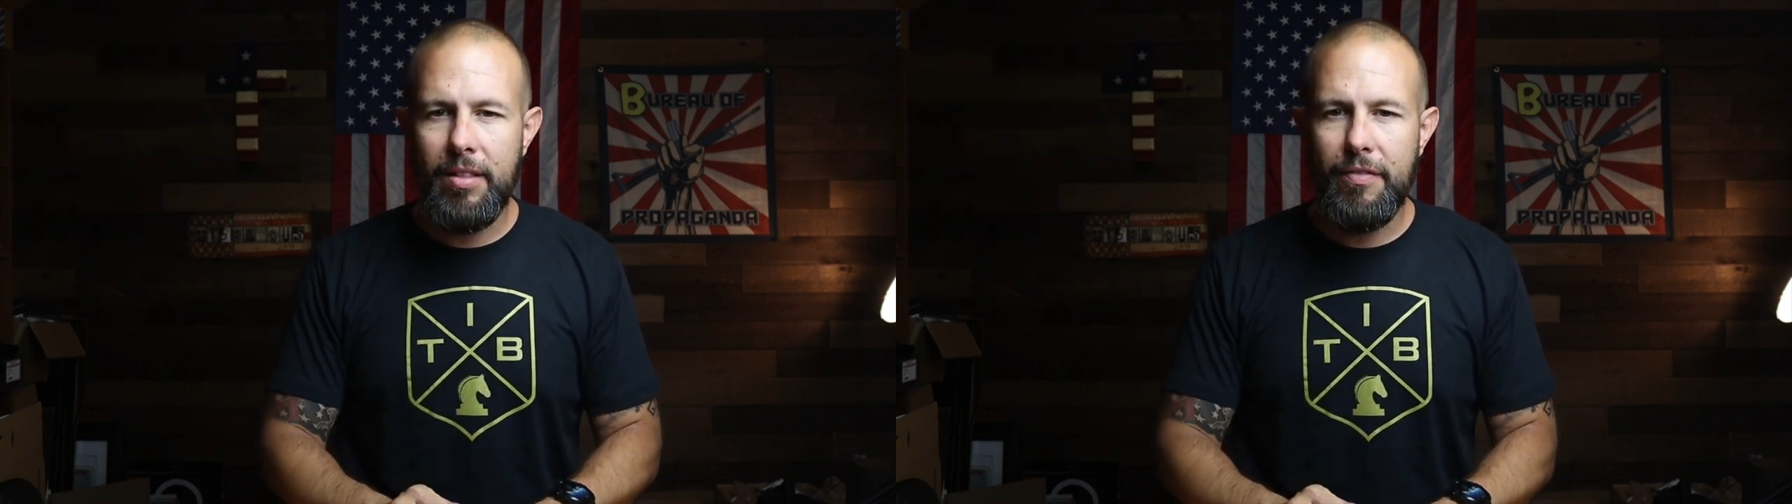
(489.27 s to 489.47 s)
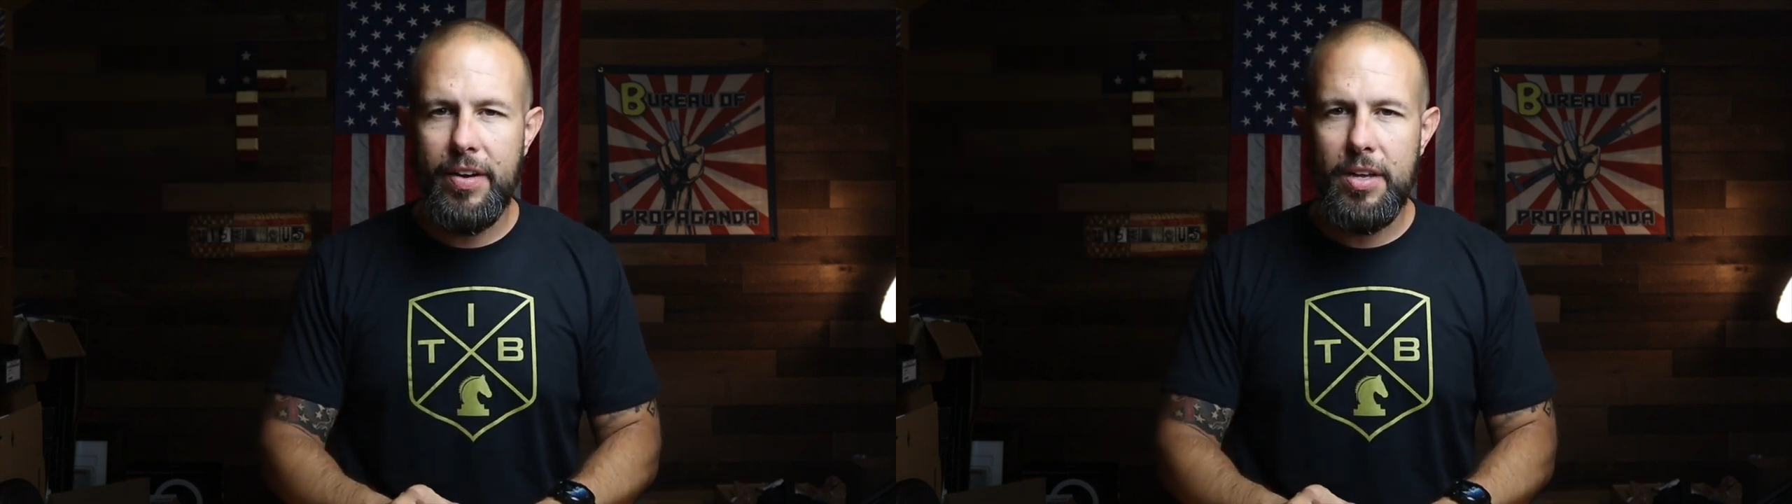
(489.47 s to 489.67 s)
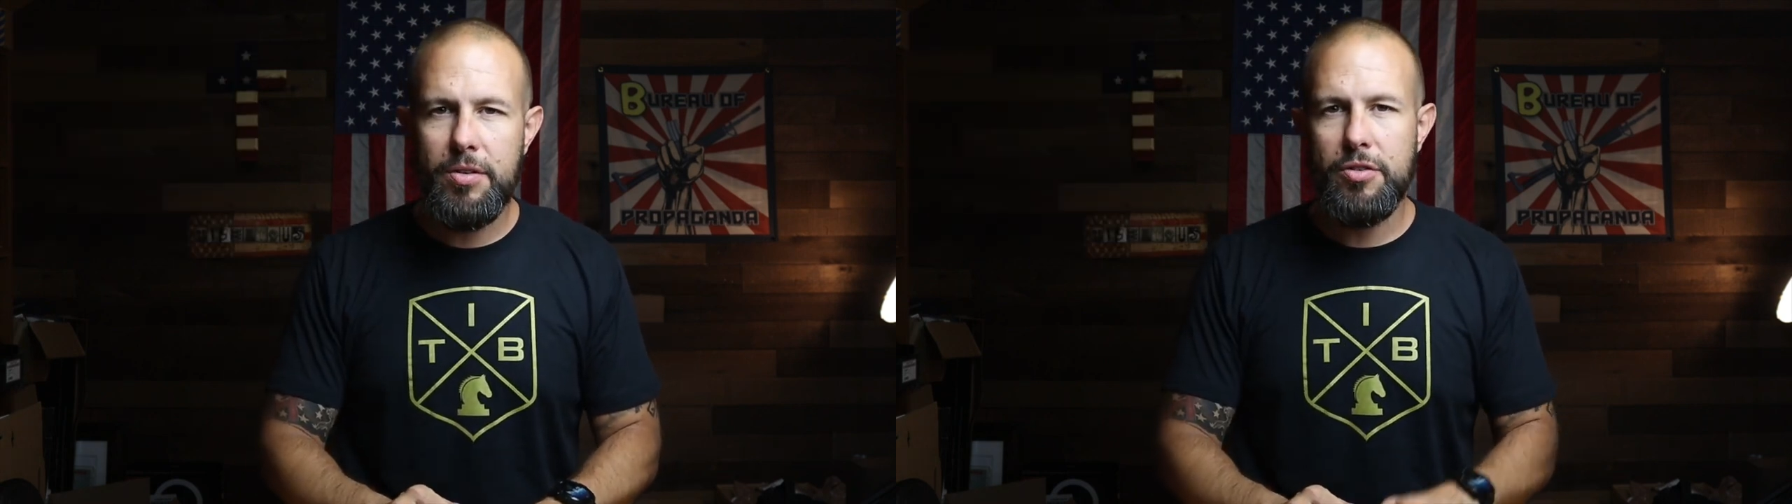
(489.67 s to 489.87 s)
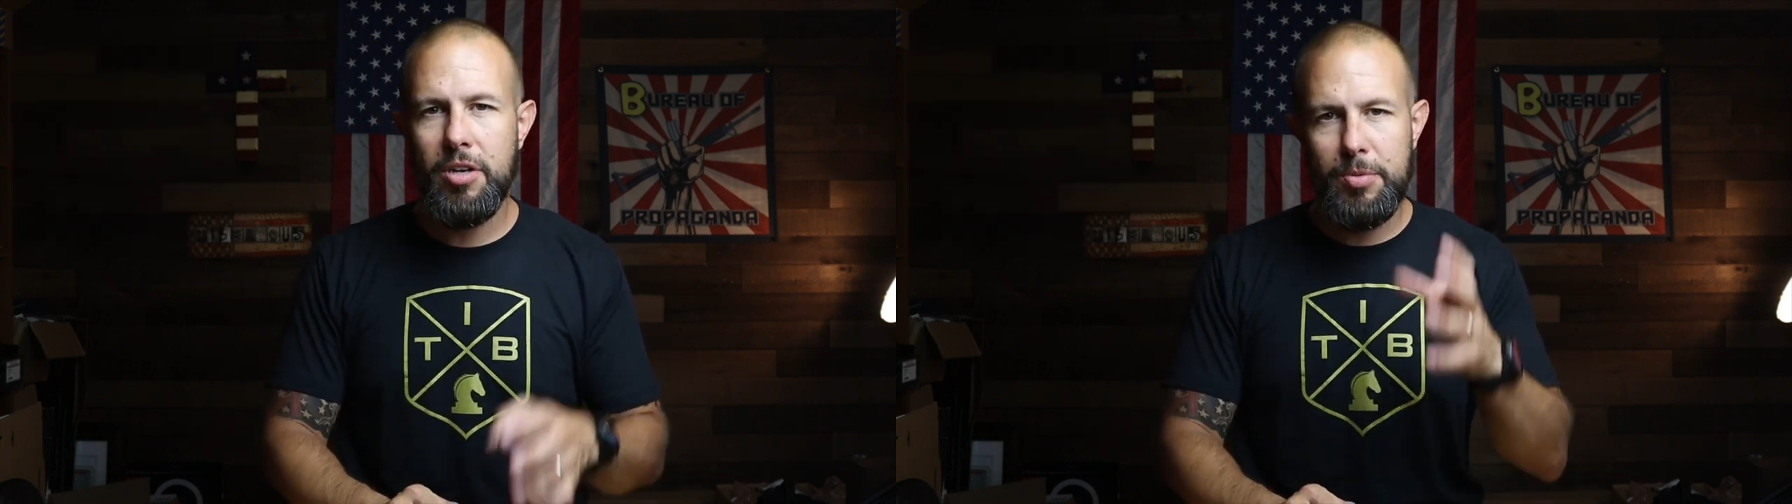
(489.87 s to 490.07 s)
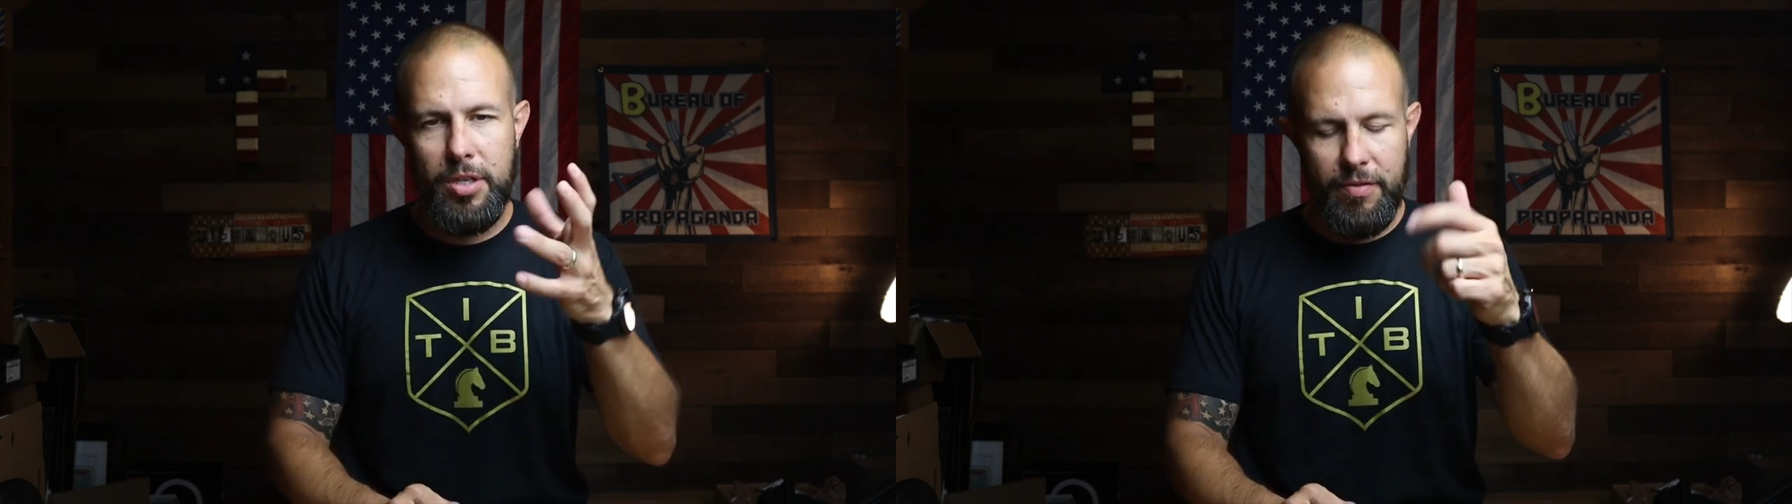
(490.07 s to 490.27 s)
in the video
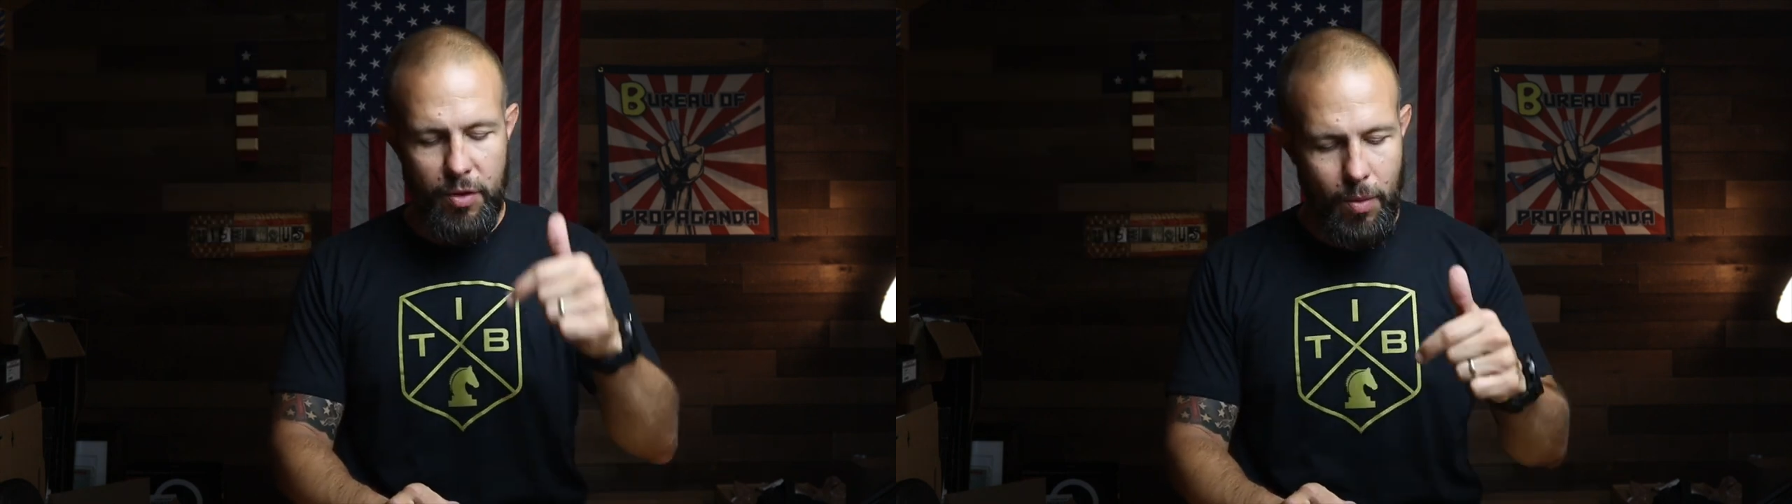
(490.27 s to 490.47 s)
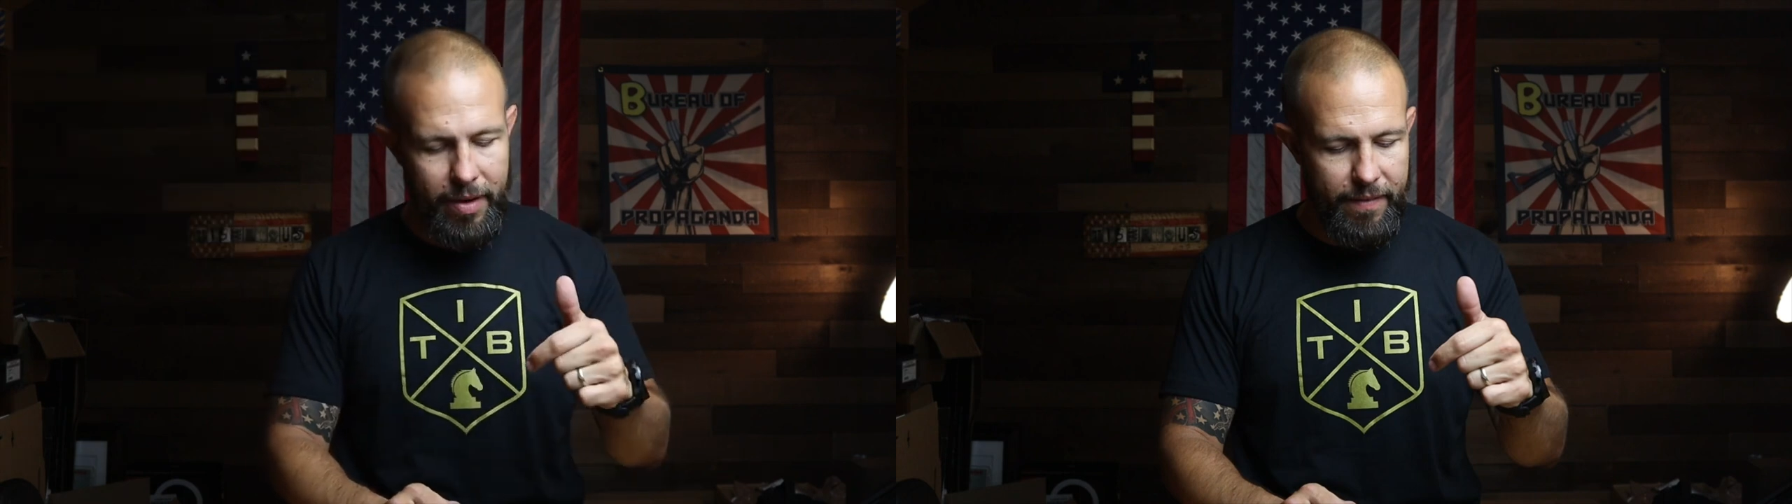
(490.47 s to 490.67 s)
description if you want